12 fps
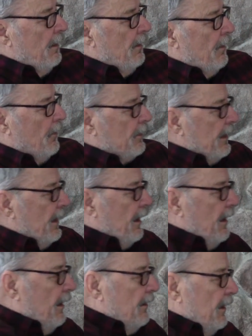
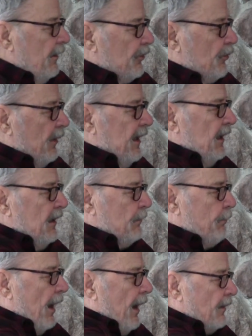Okay, and these green
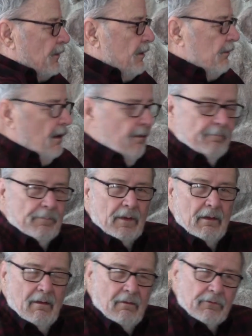spots,
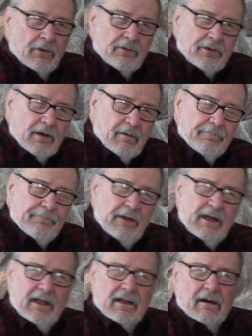those are
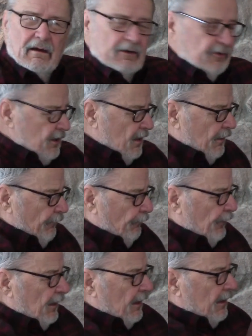feeding areas. There's
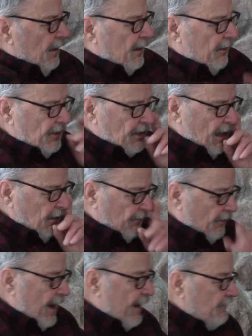feeding areas all
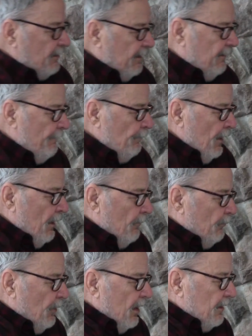over. Actually,
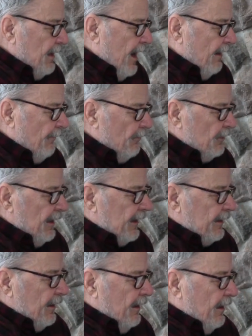well, a lot of,
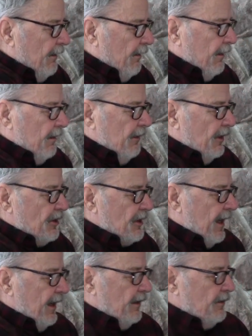like an area this
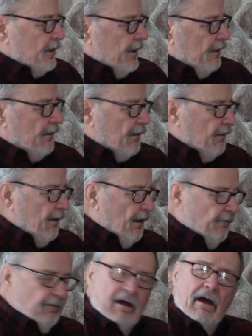size here
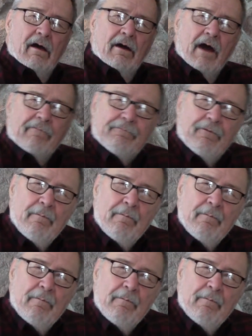of a